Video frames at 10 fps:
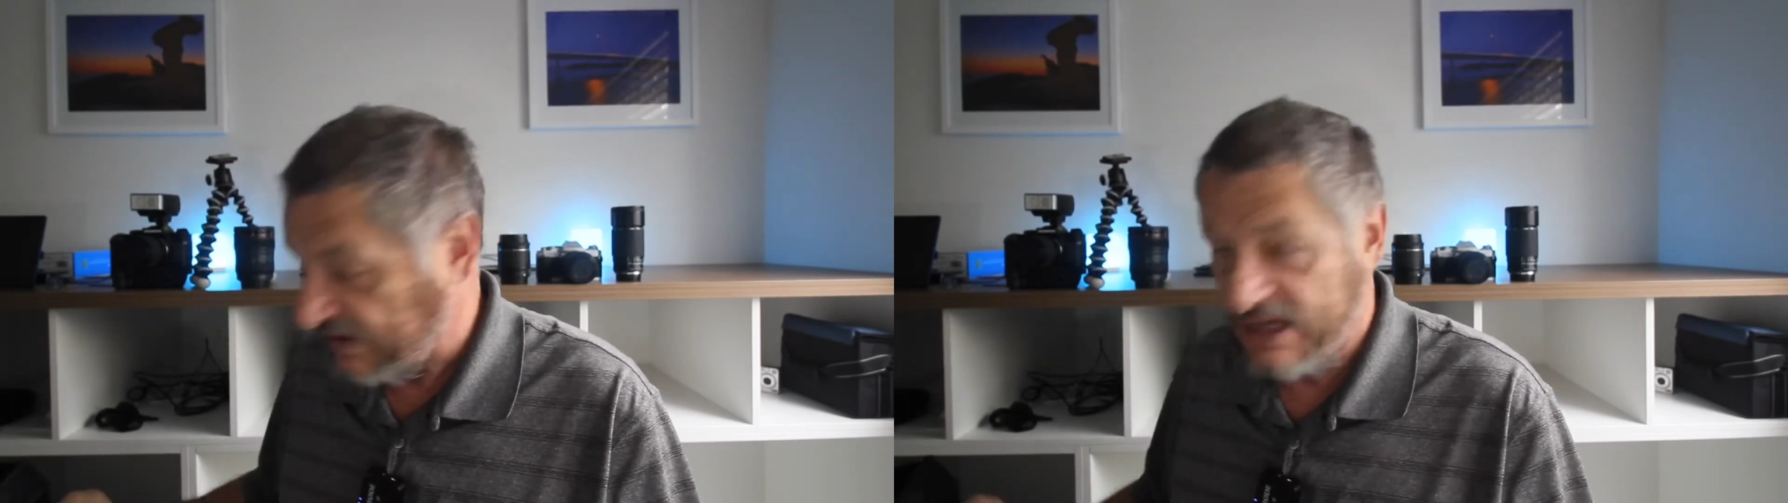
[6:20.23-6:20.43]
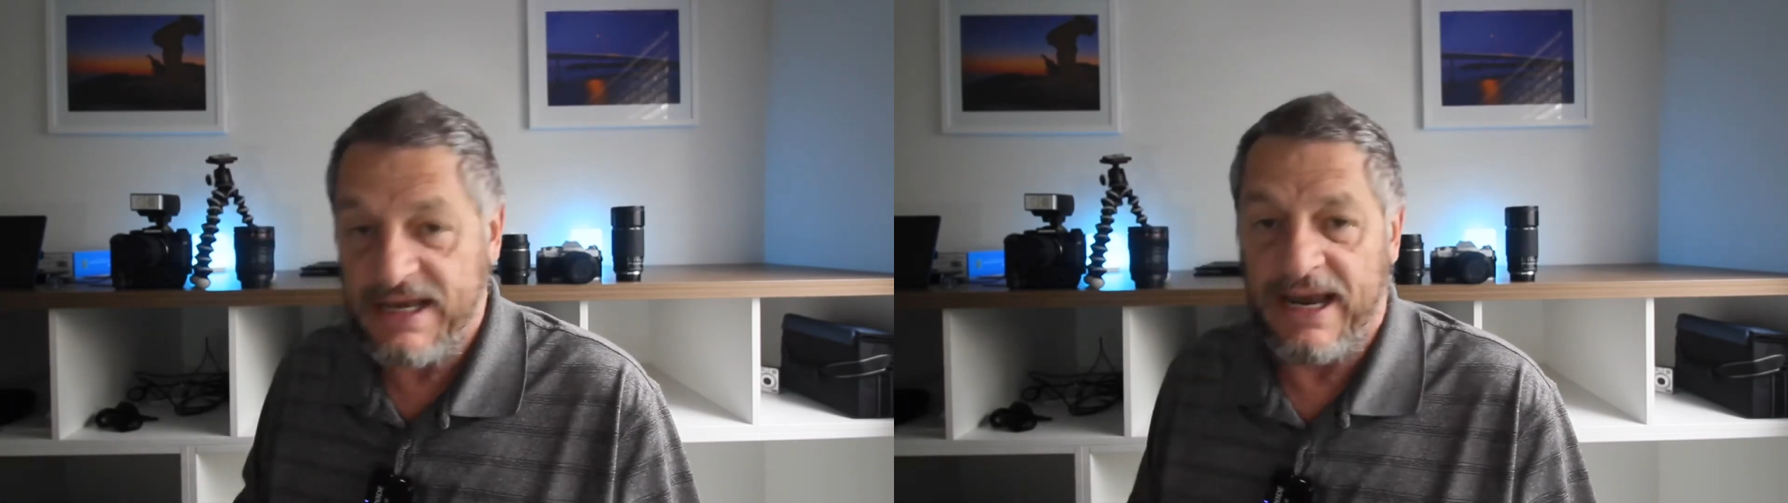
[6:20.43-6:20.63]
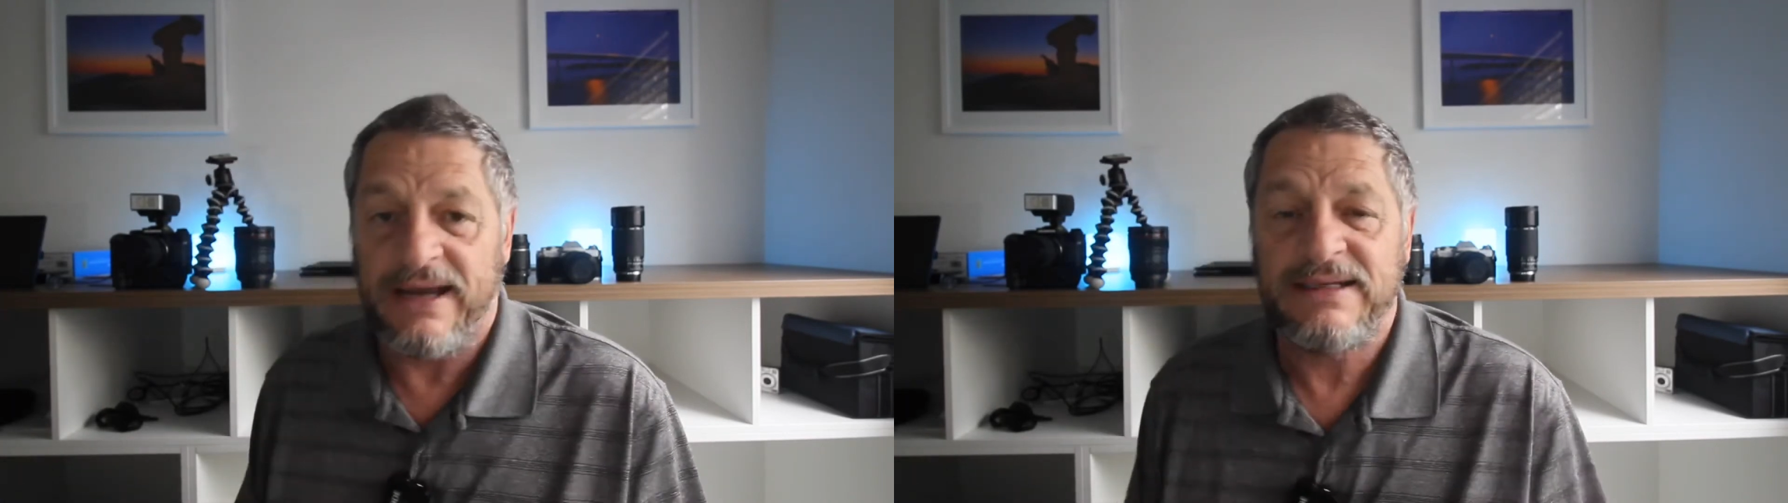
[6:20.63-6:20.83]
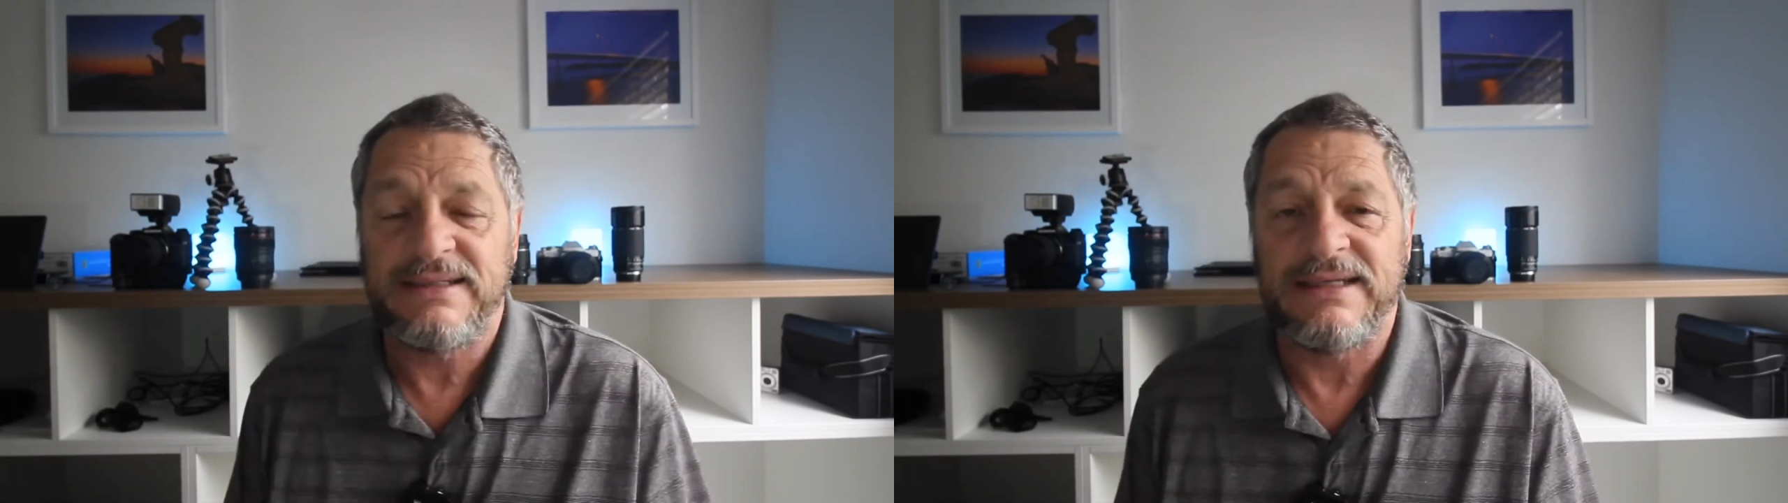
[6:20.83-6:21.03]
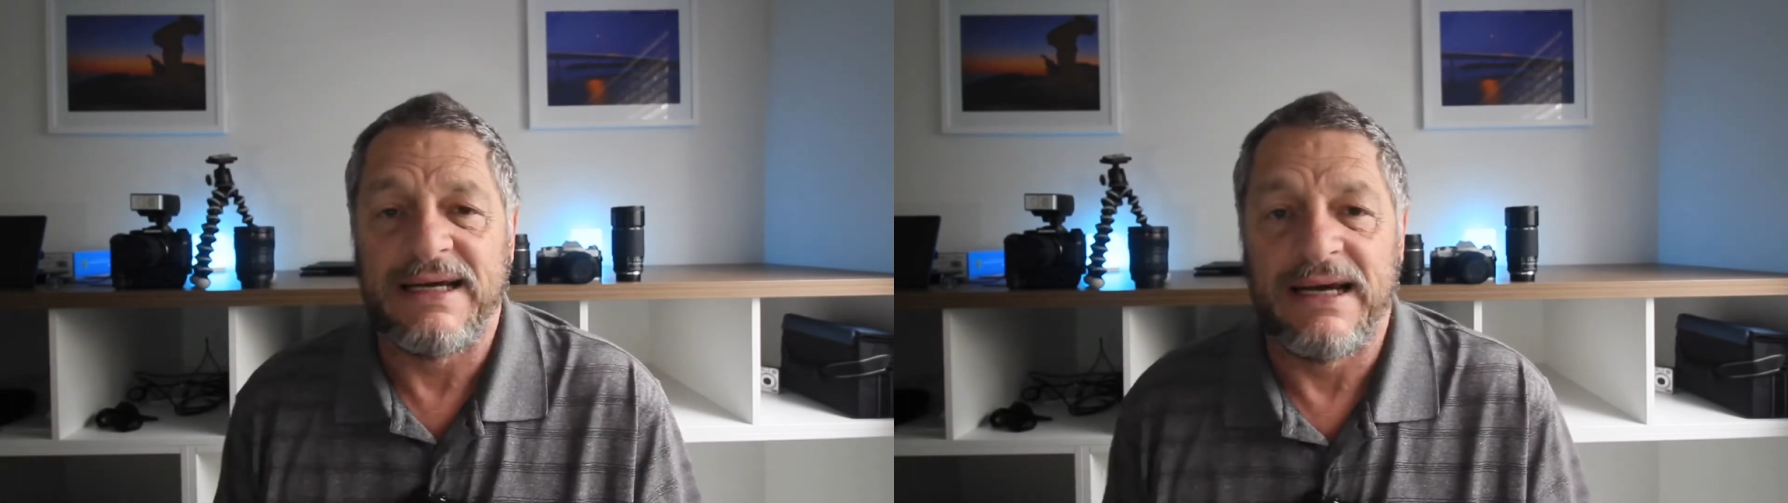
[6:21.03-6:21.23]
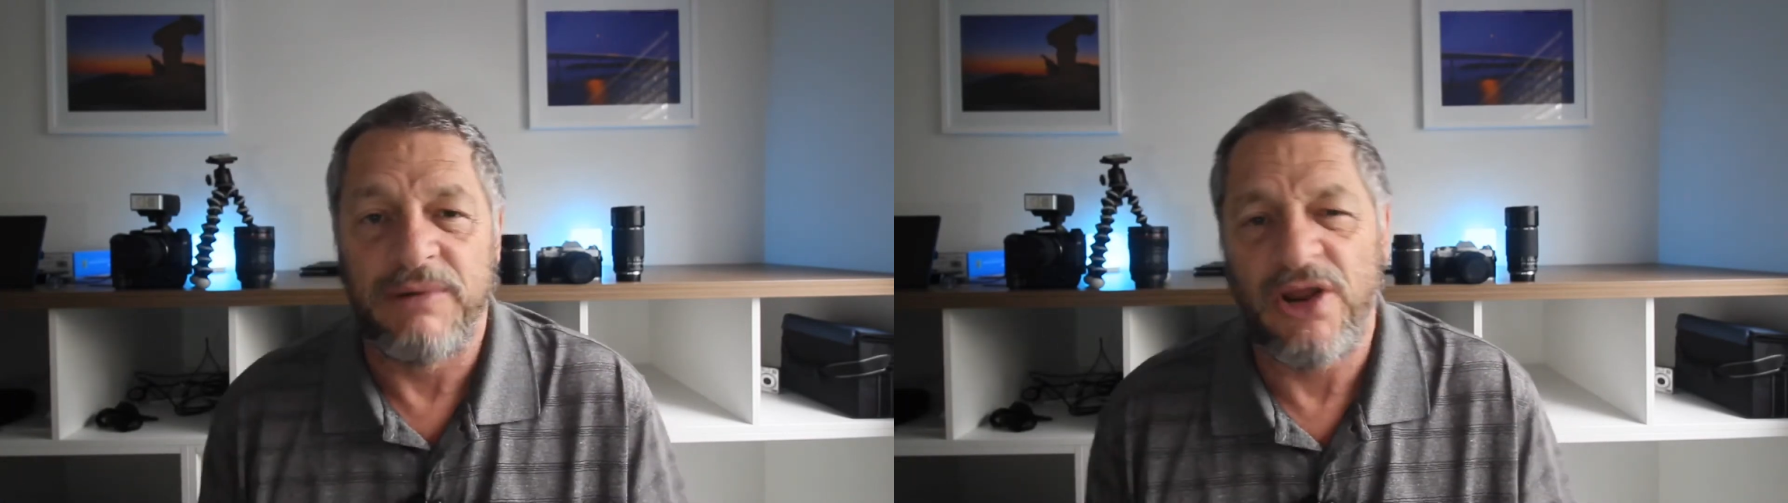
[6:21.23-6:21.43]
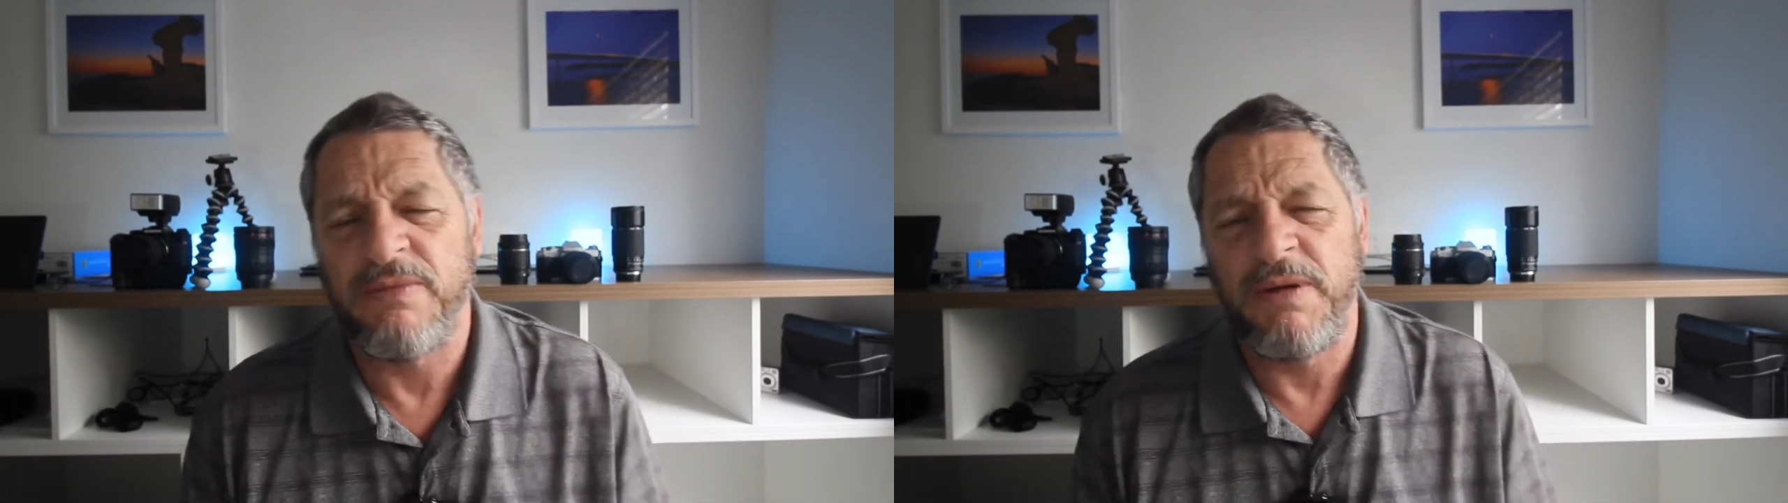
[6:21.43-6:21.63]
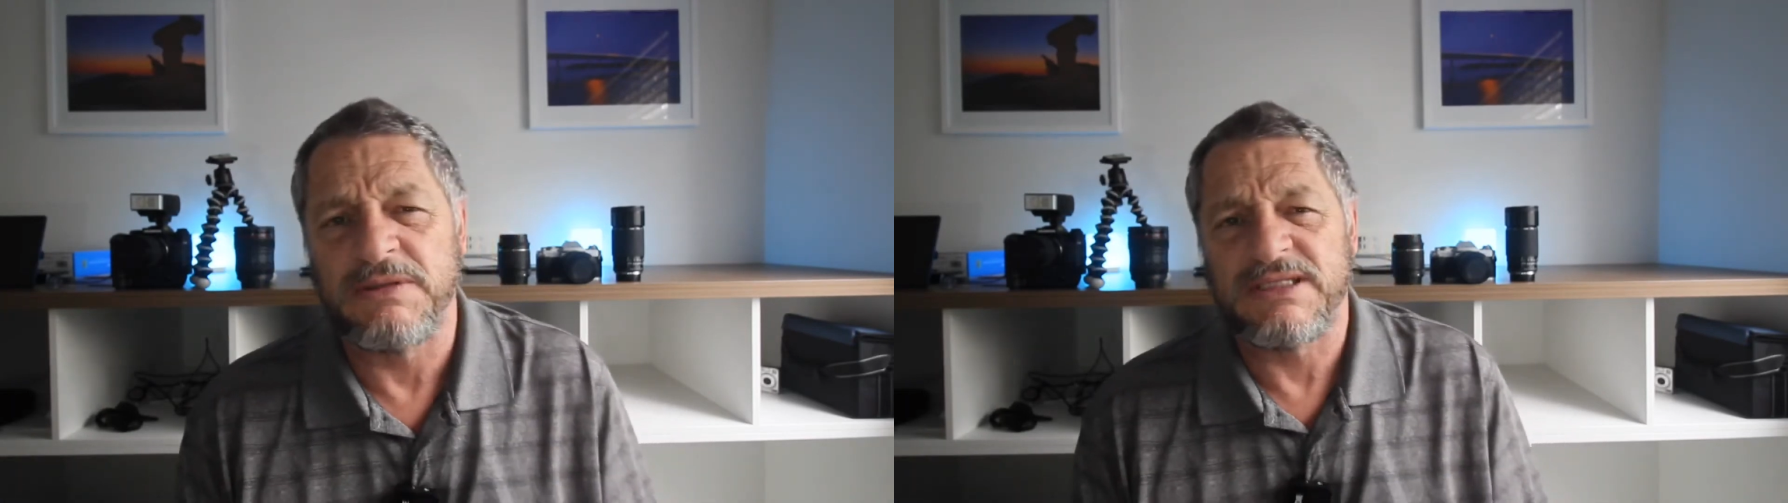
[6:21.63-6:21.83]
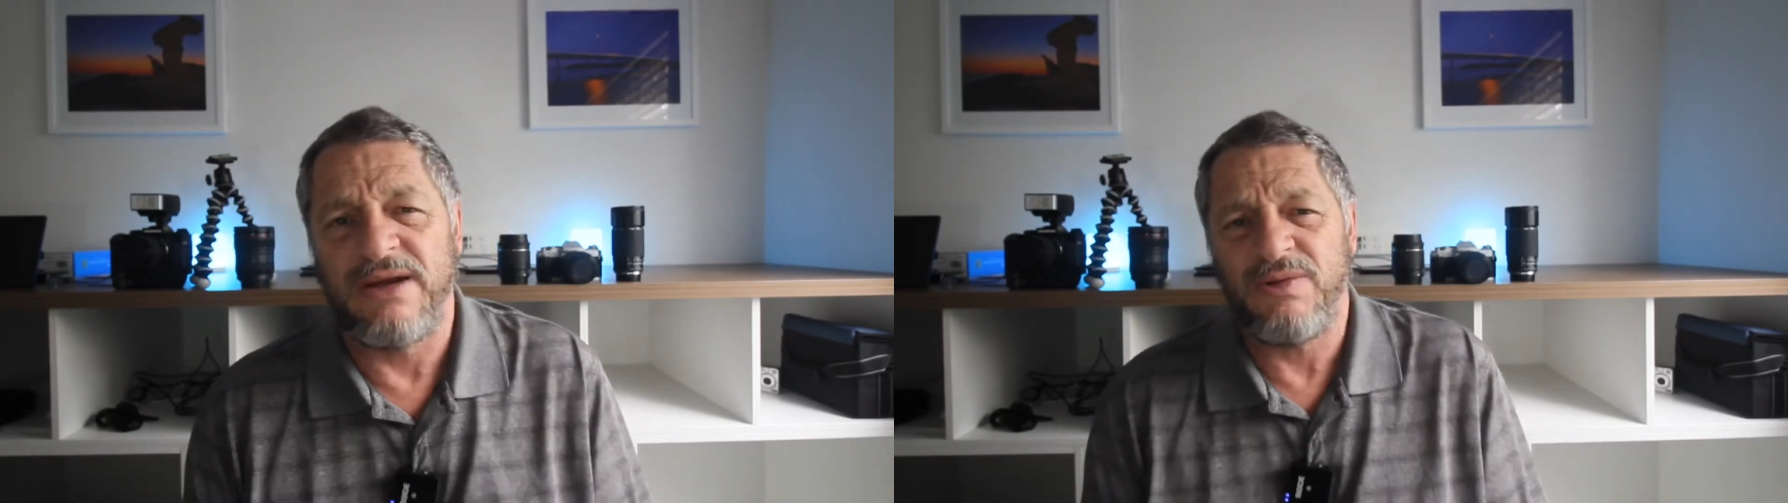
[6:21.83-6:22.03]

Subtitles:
gear, a lot of people say,